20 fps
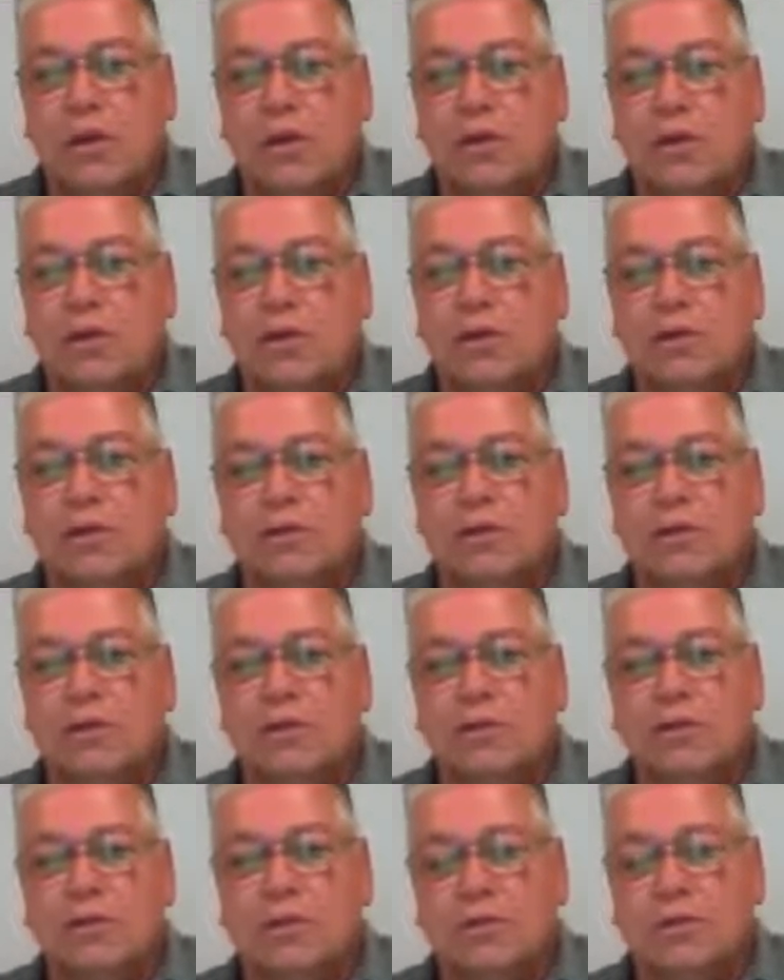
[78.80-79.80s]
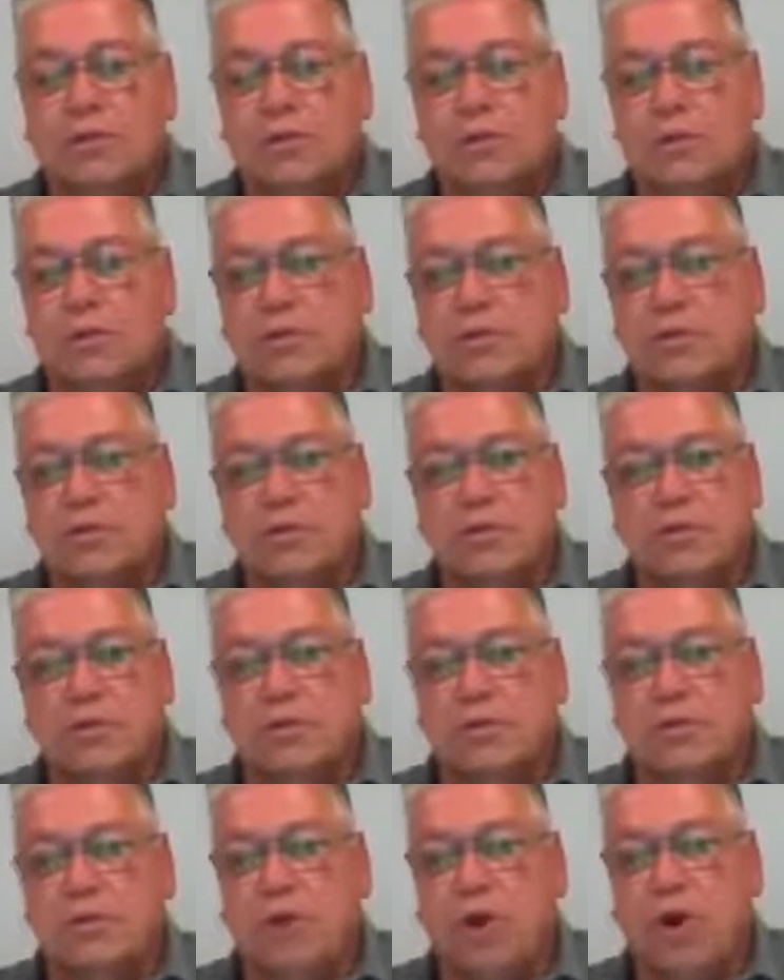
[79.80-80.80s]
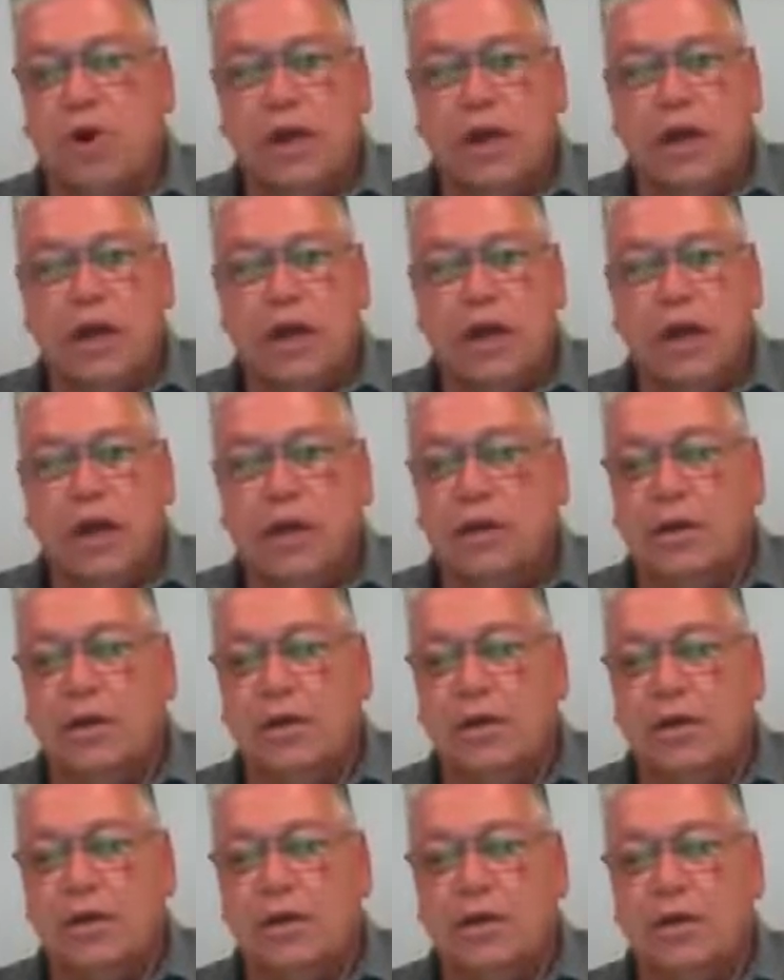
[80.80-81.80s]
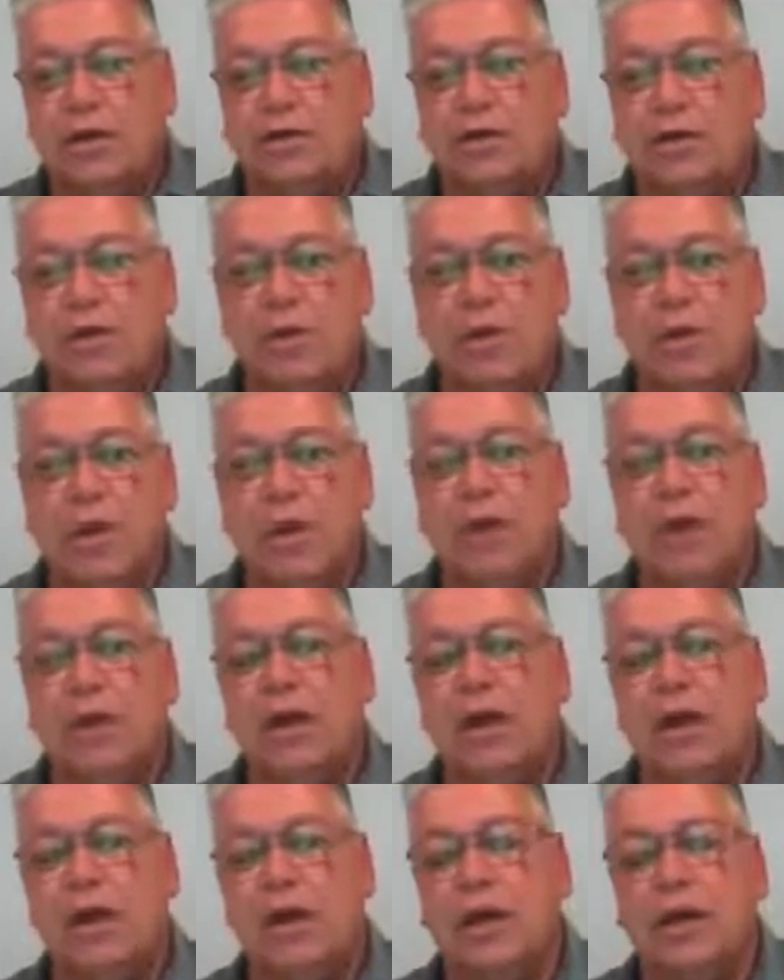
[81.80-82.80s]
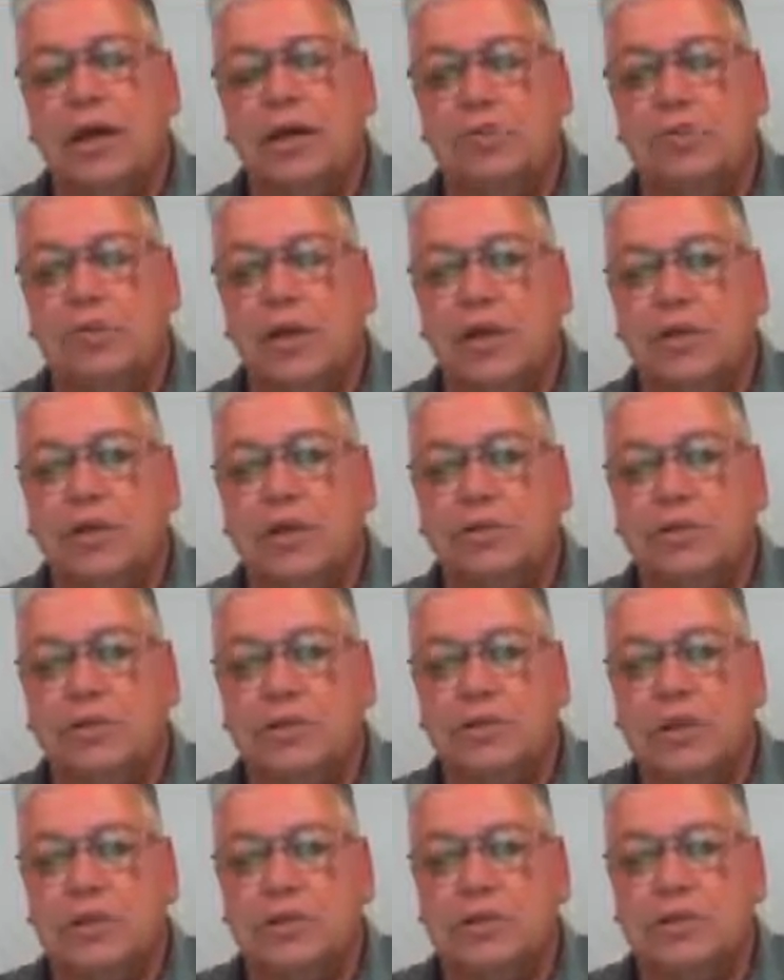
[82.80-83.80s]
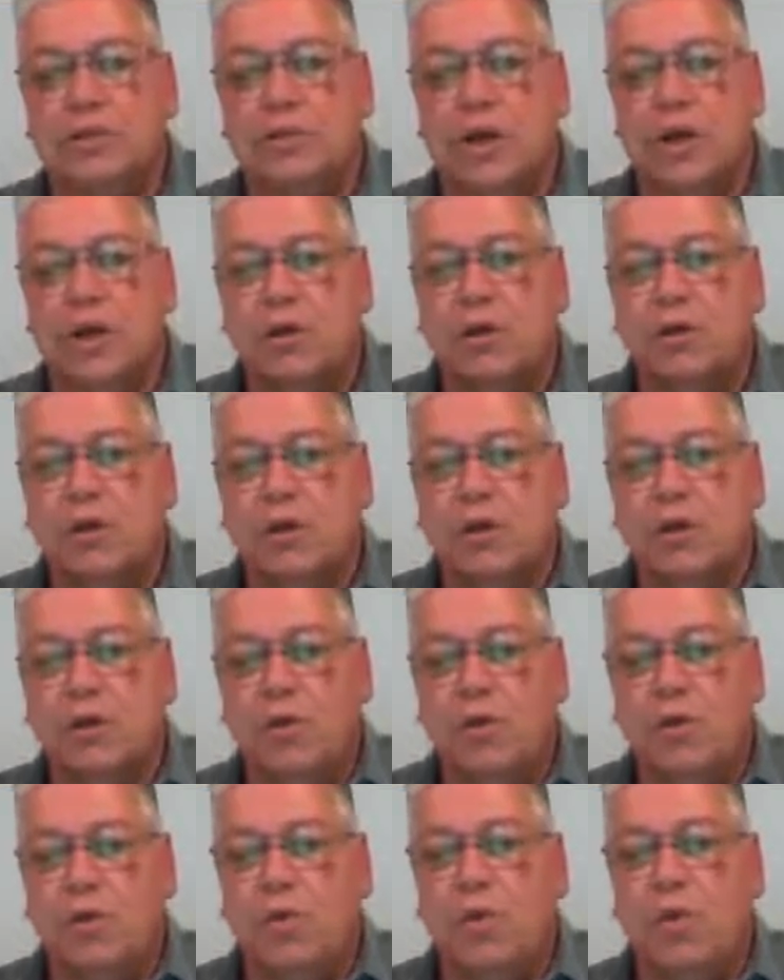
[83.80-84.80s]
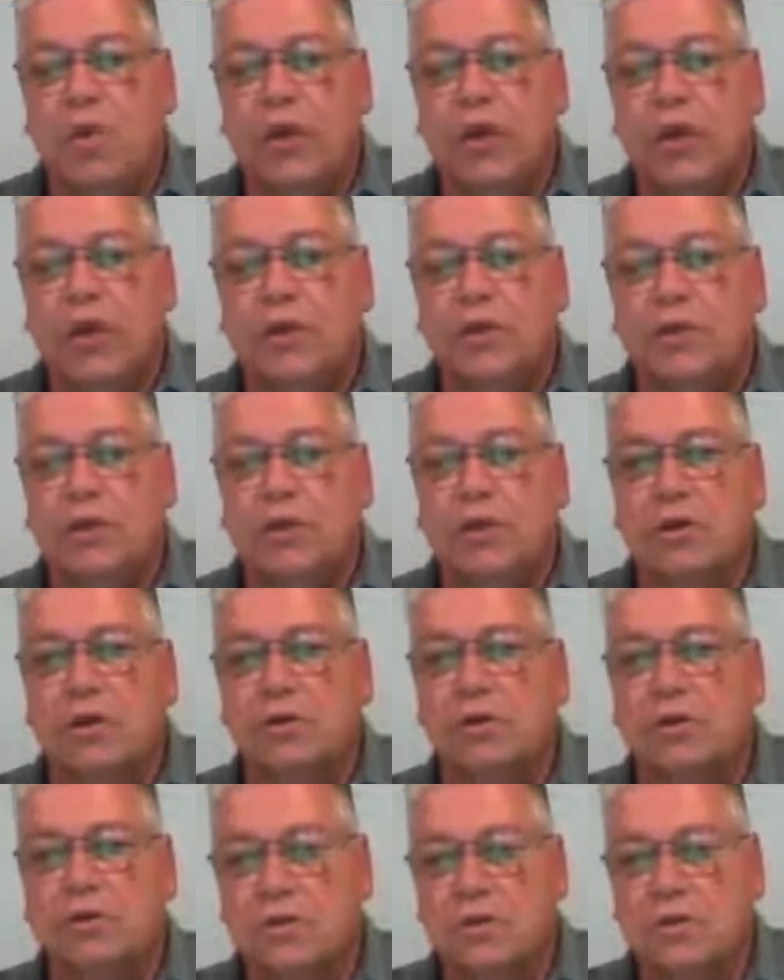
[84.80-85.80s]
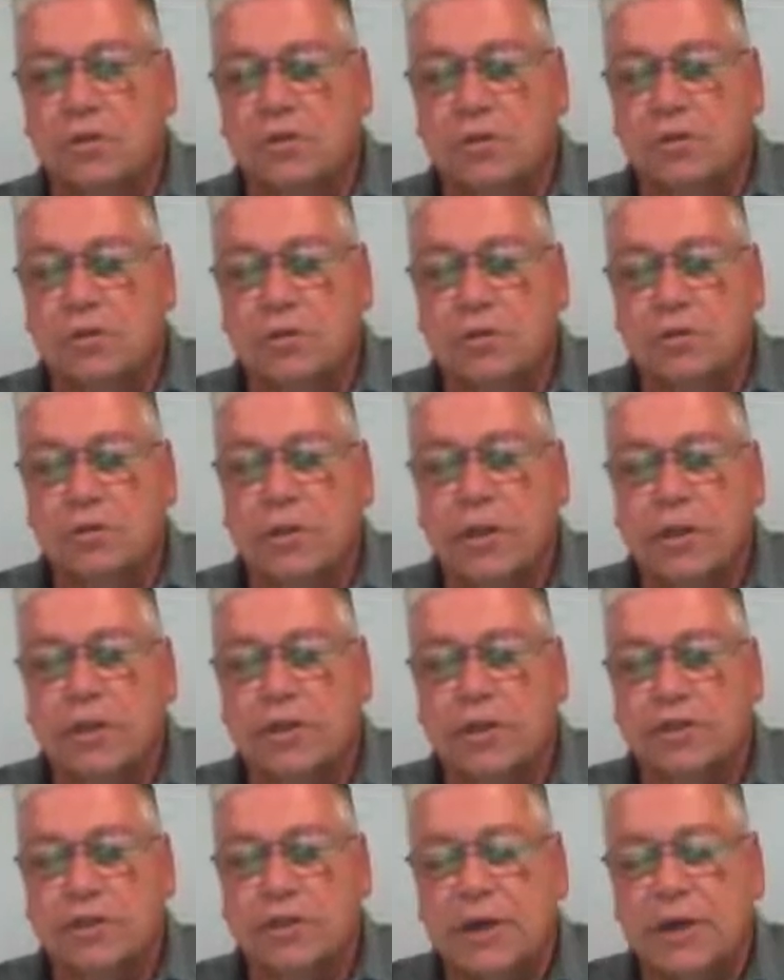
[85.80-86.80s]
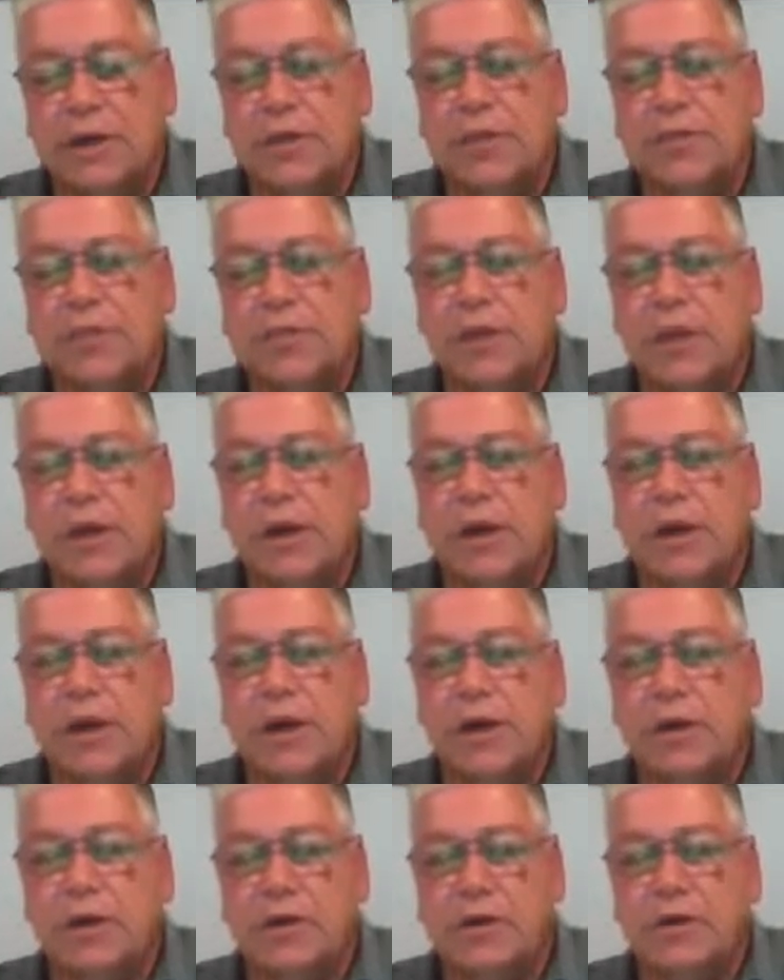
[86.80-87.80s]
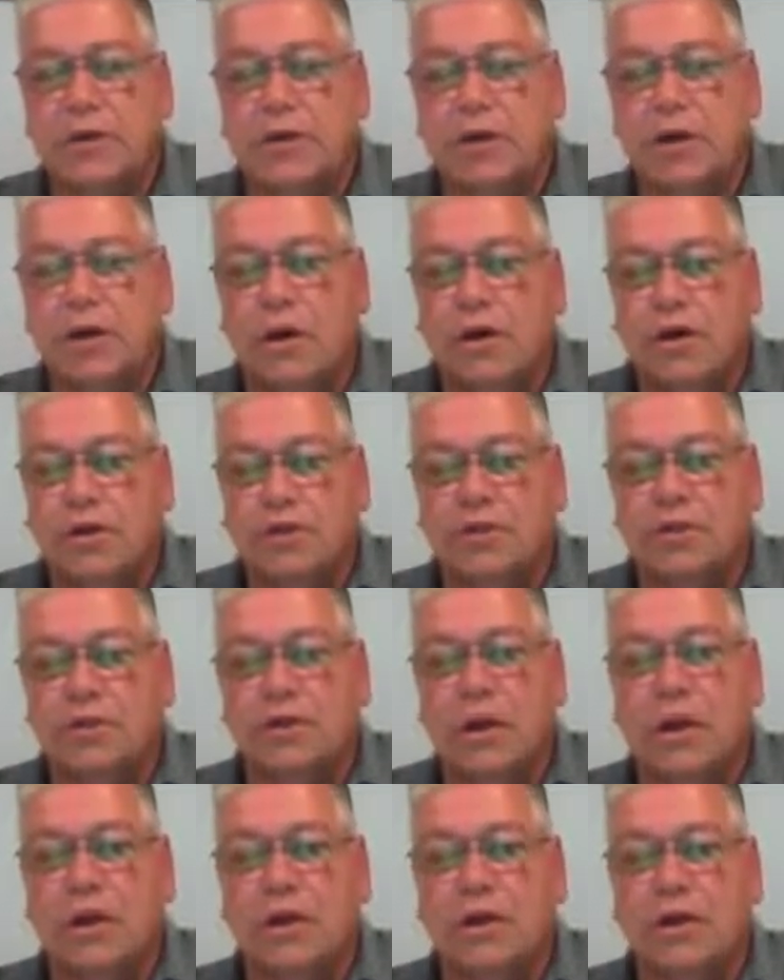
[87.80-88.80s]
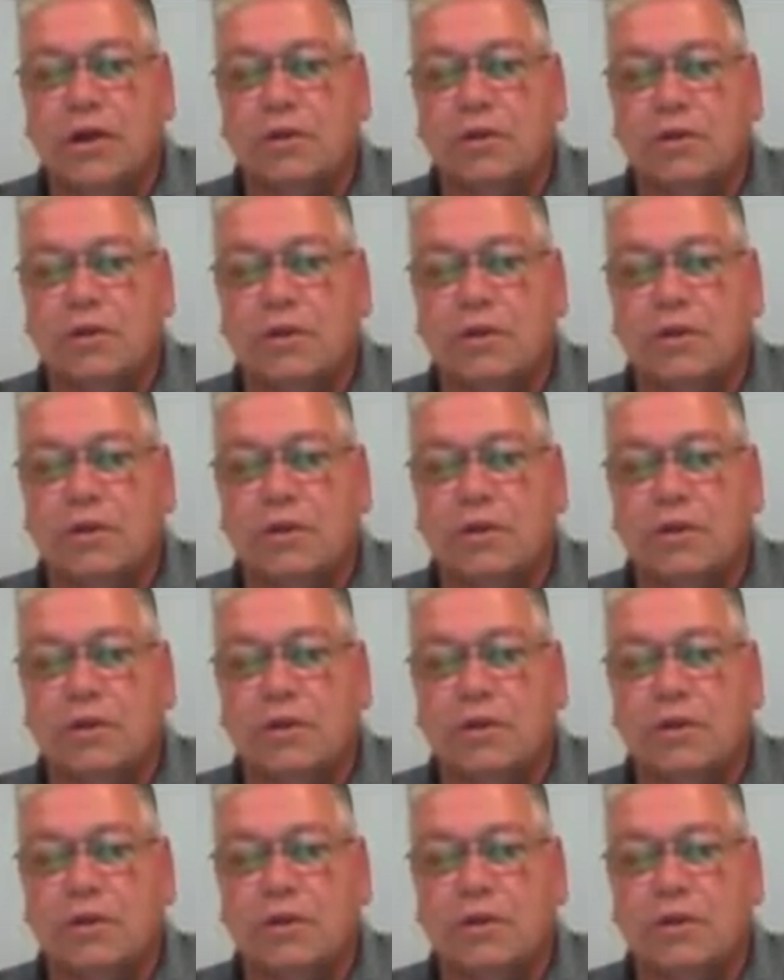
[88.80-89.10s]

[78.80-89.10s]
This is bringing in, to me, it's one of those deals that we need to look at the school, like I said, and understand